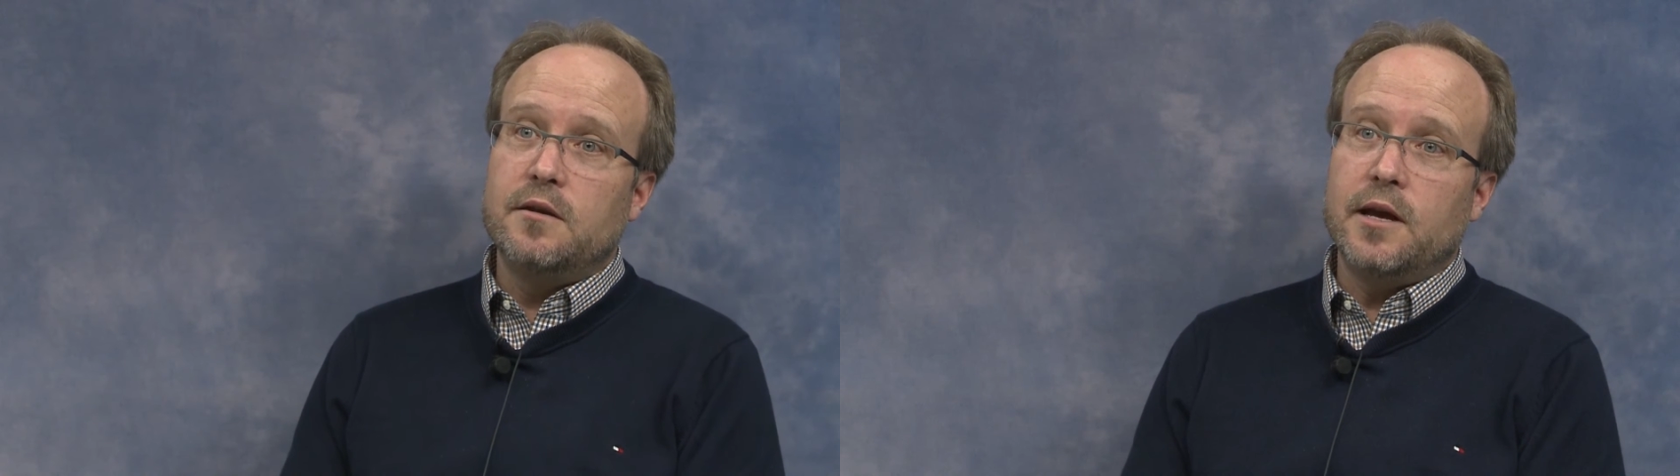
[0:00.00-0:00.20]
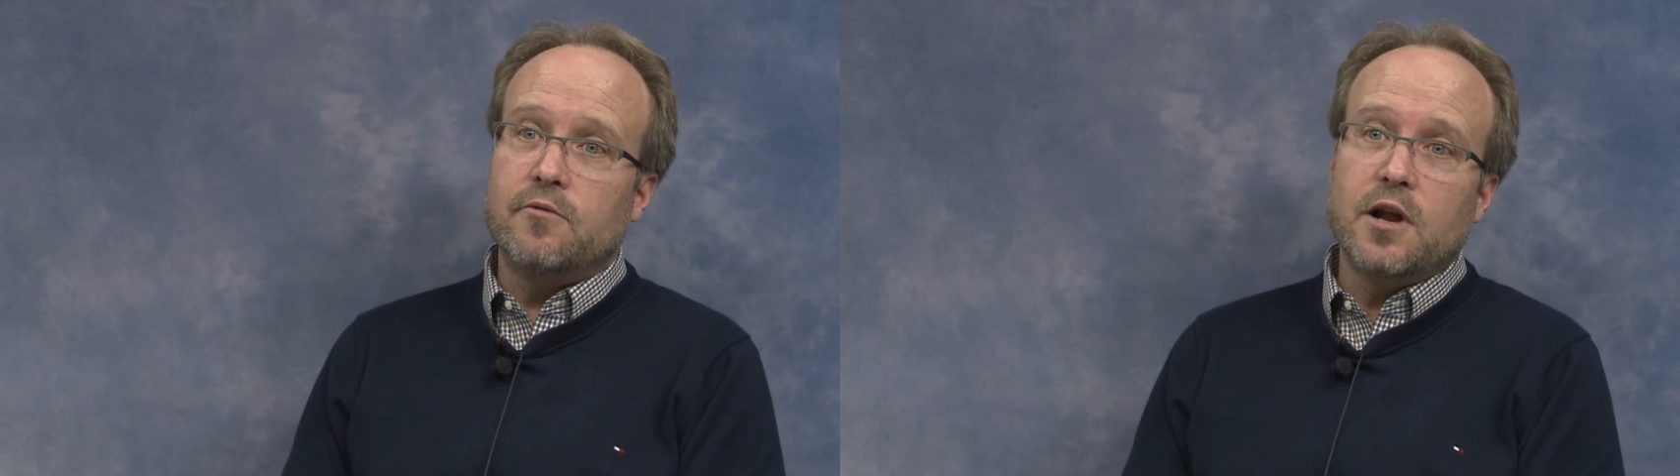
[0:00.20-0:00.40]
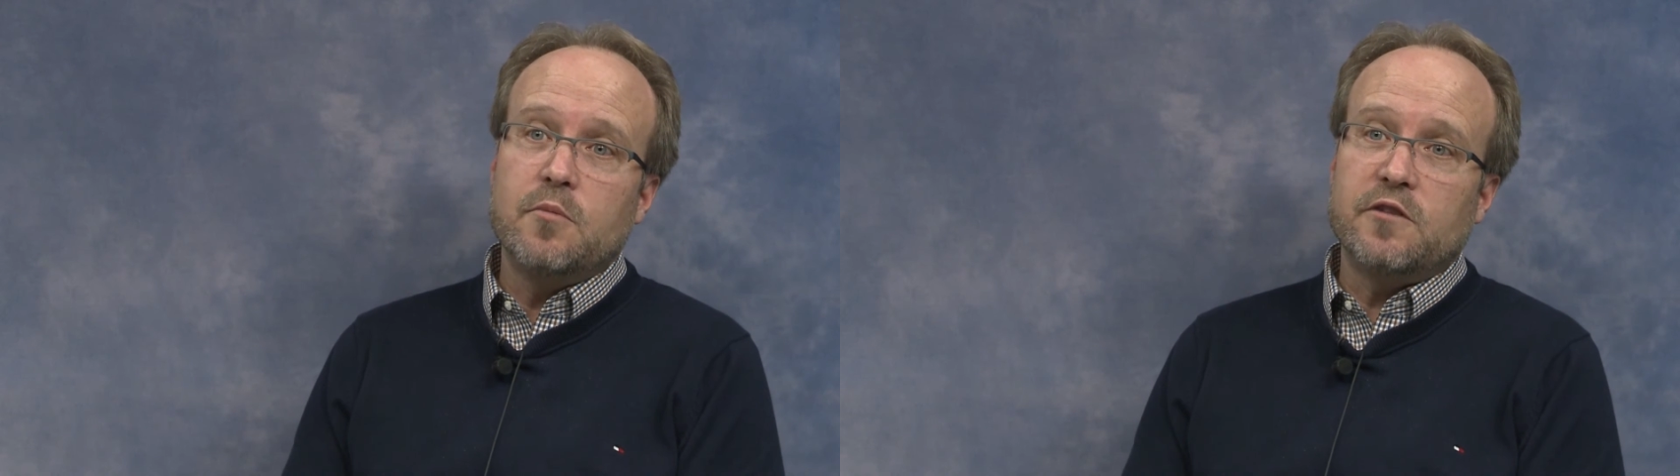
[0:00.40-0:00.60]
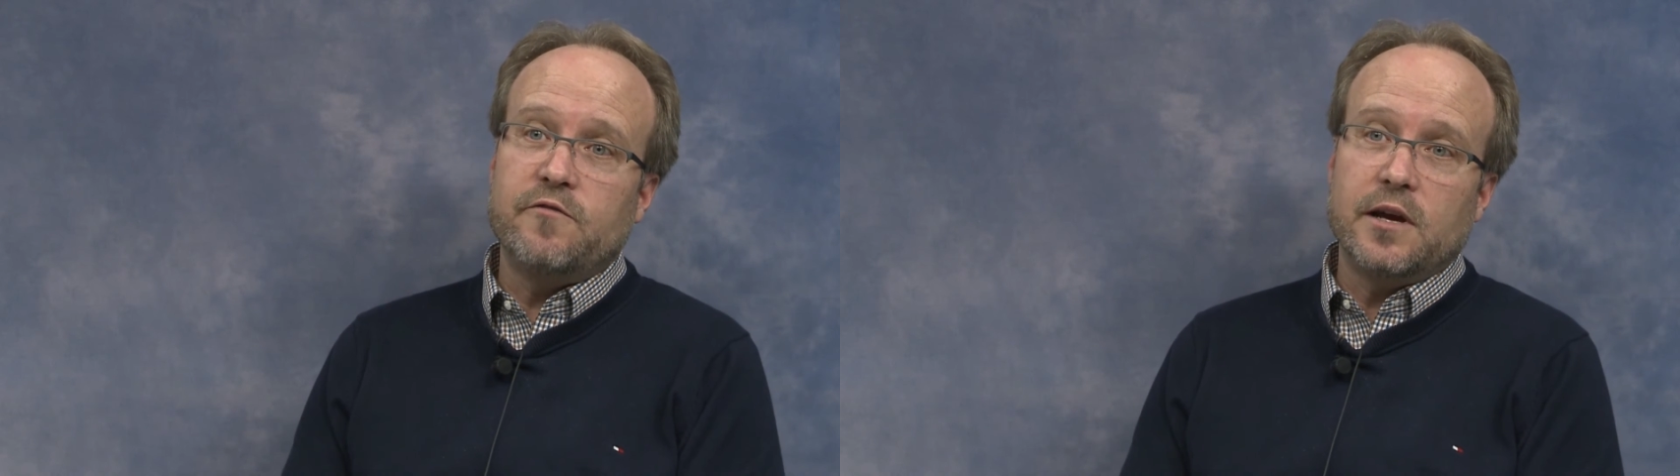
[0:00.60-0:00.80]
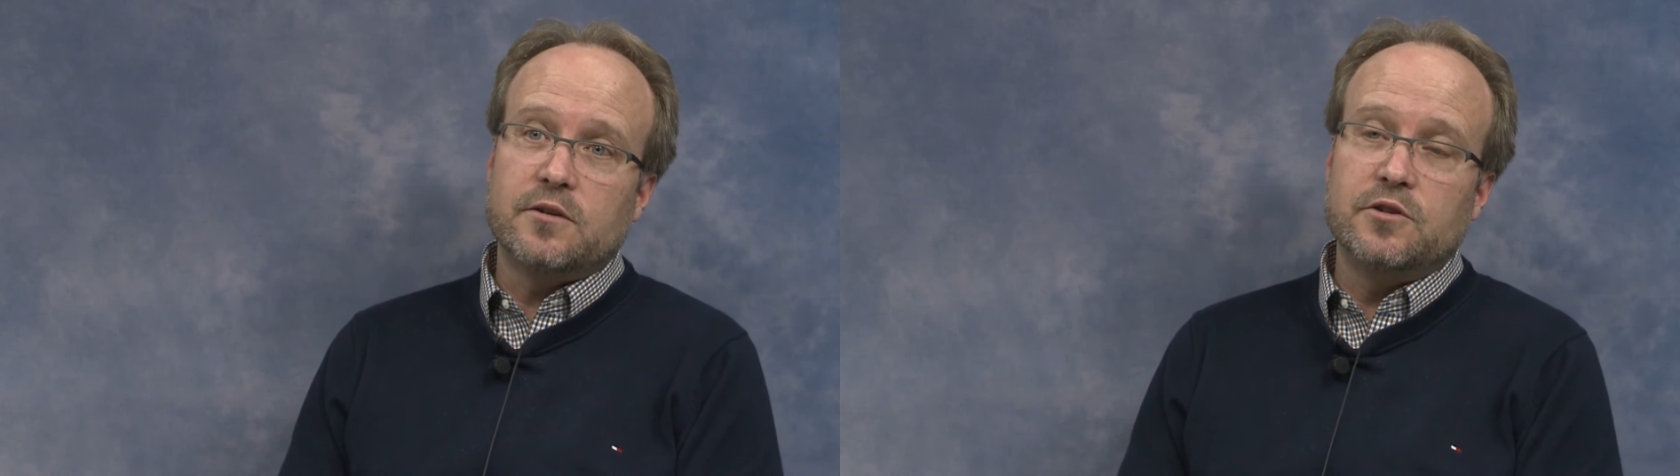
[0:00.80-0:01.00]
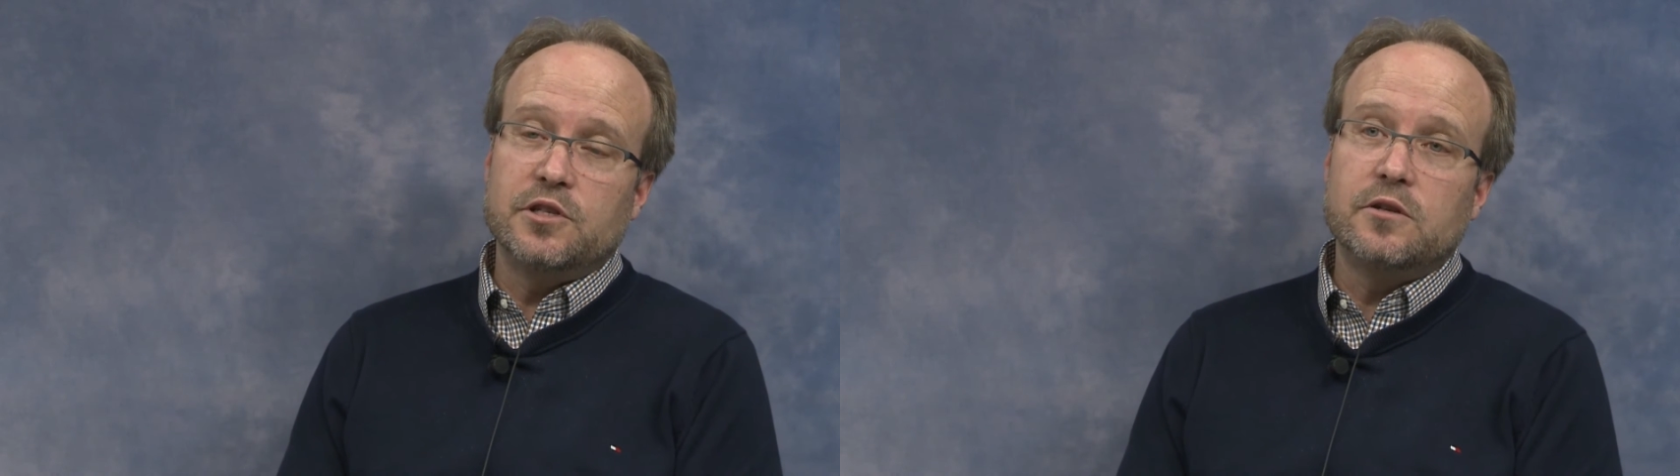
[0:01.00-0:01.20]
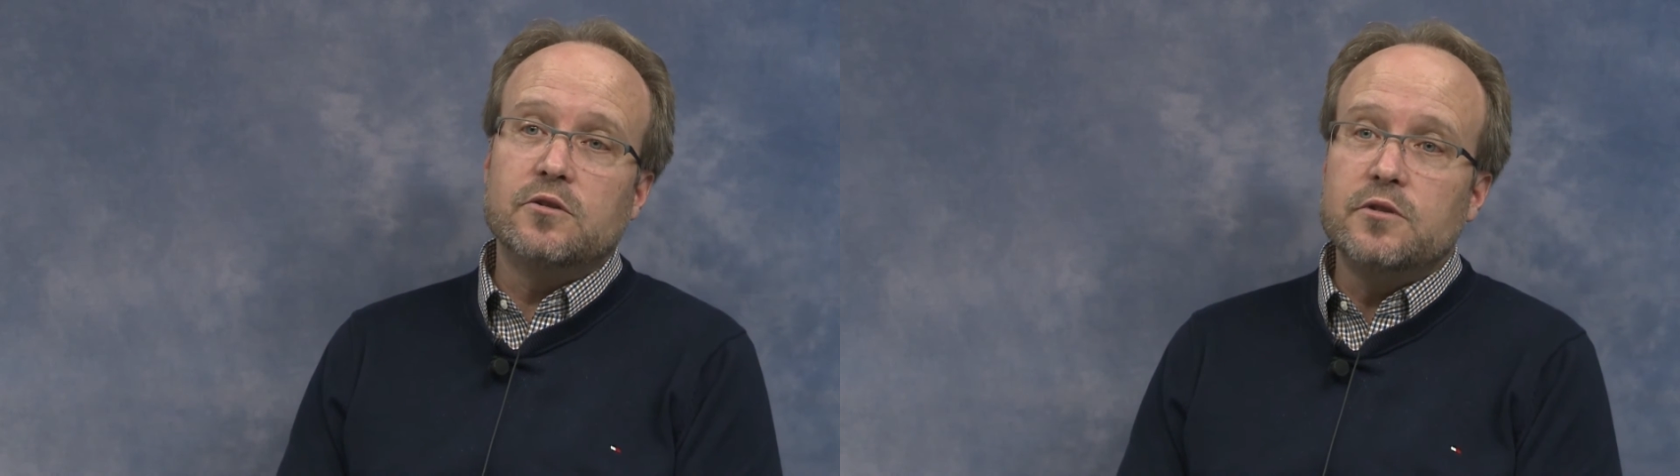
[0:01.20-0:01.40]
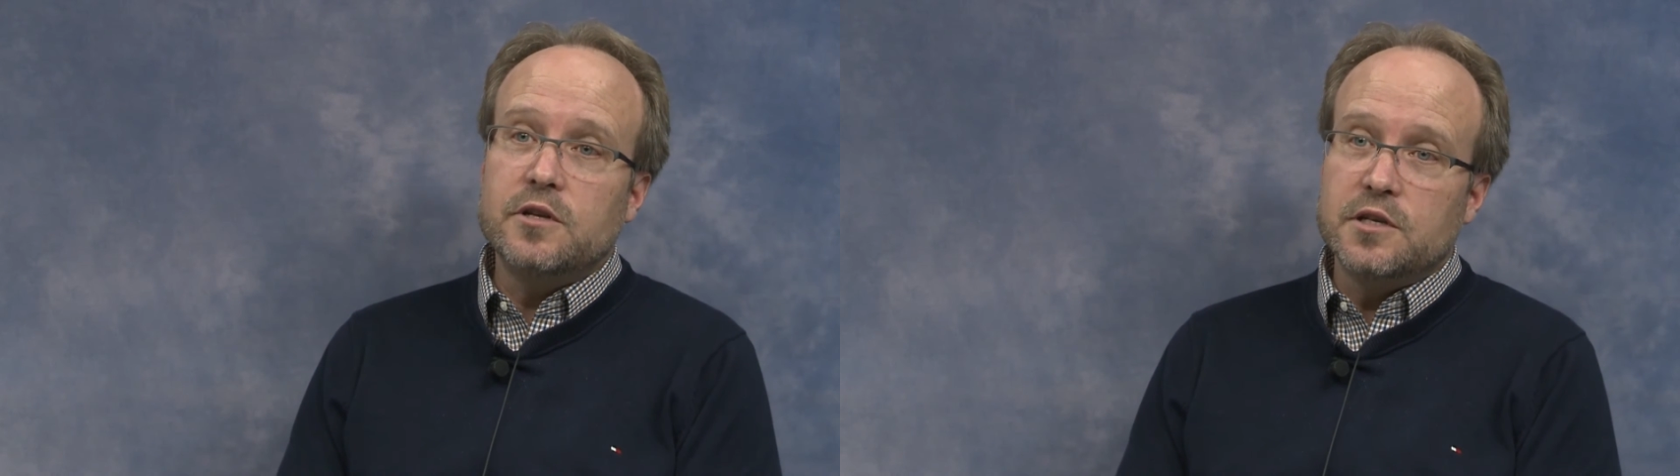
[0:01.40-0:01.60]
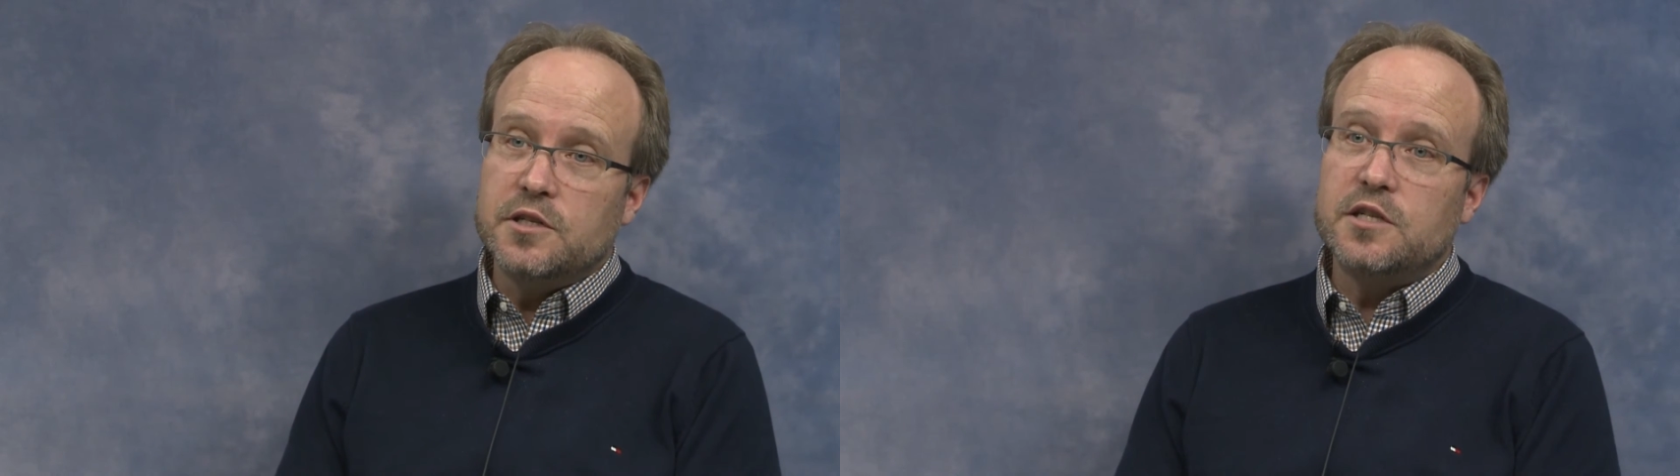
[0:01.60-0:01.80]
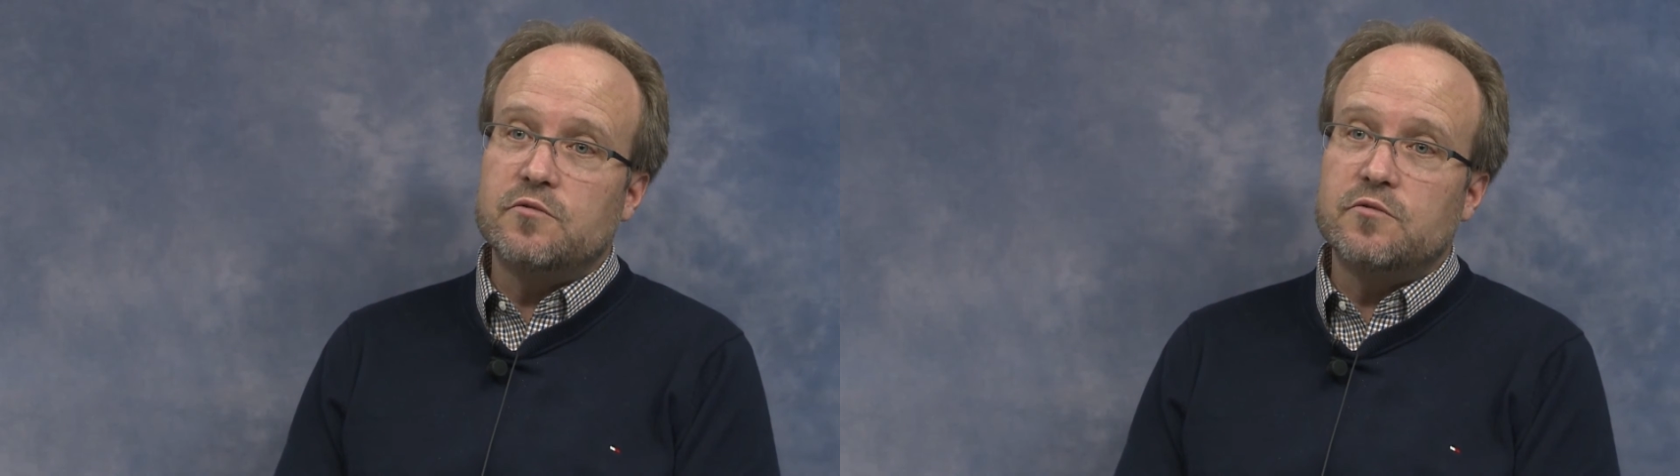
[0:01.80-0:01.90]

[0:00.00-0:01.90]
agronomic factors including disease